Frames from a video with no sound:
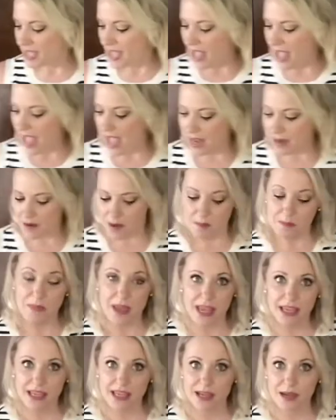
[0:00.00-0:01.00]
And
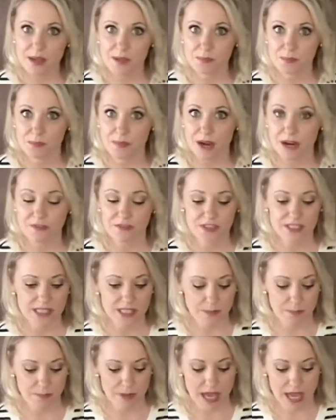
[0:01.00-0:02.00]
making a breakfast
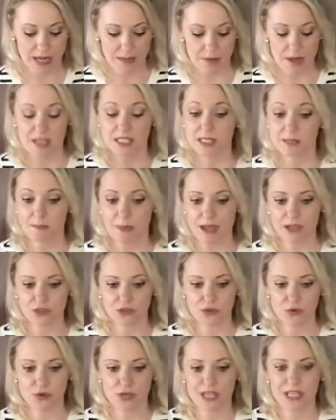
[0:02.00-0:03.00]
in bed
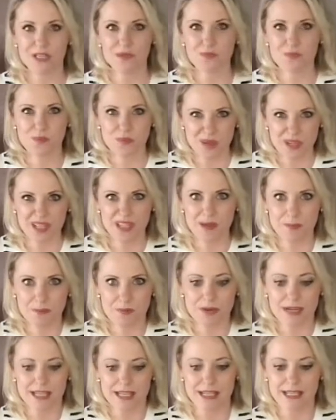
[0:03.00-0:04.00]
special is really
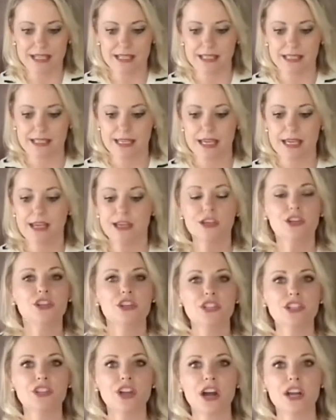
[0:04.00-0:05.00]
pretty easy. You
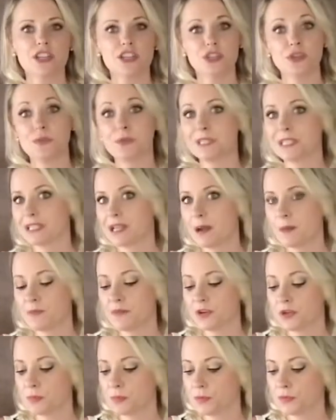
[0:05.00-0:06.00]
just gotta do what's
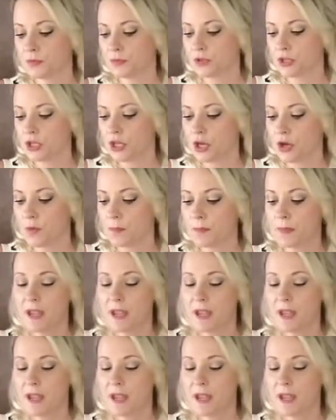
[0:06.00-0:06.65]
comfortable for you.